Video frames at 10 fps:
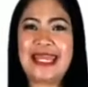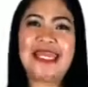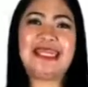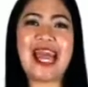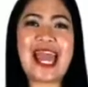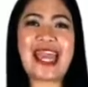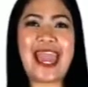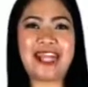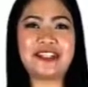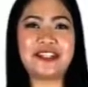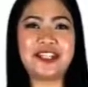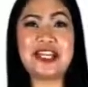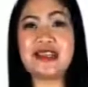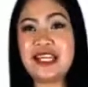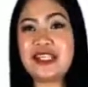try answering
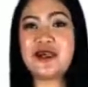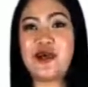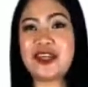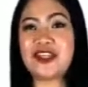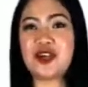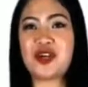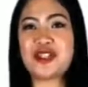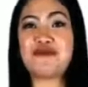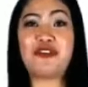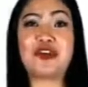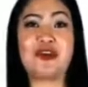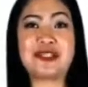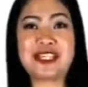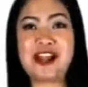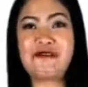these questions for your
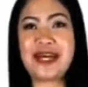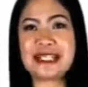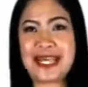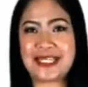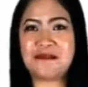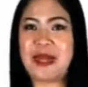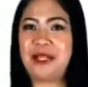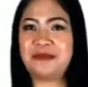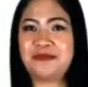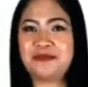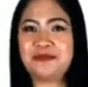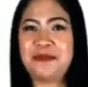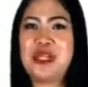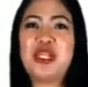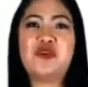self-assessment.
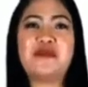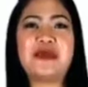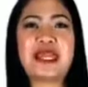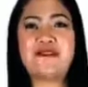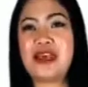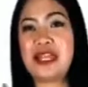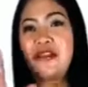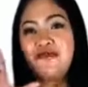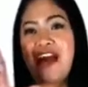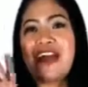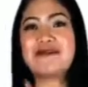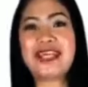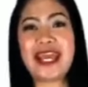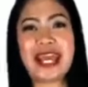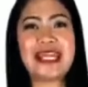You will be given 5
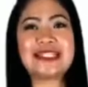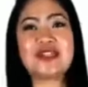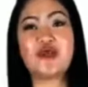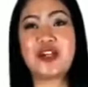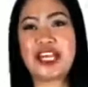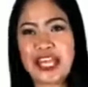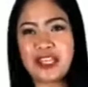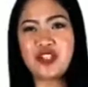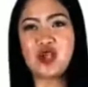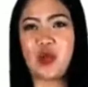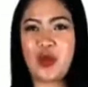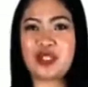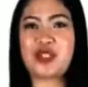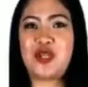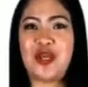seconds for each
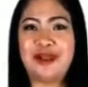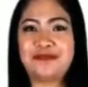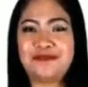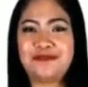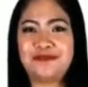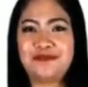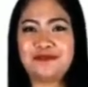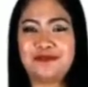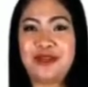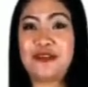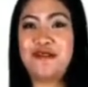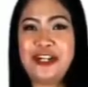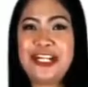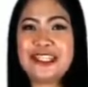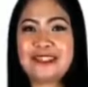question.
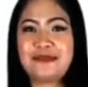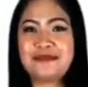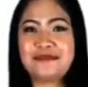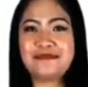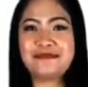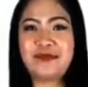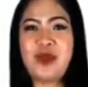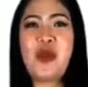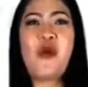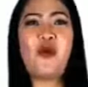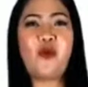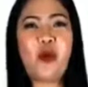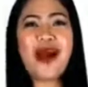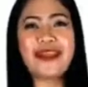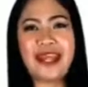First,
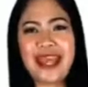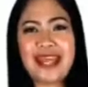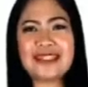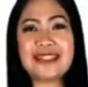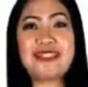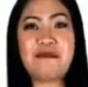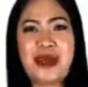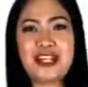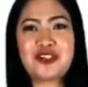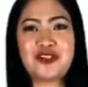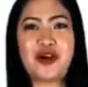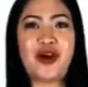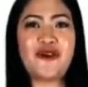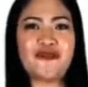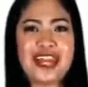what is the measure of
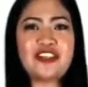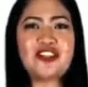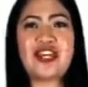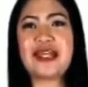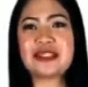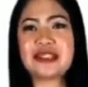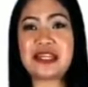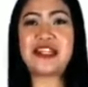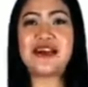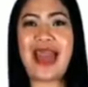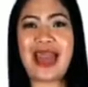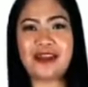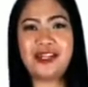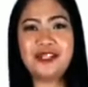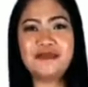each exterior
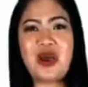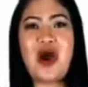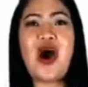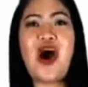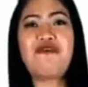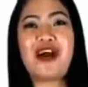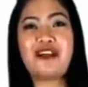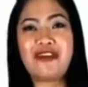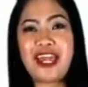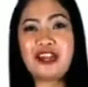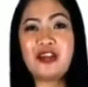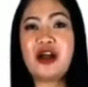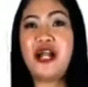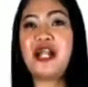angle of a regular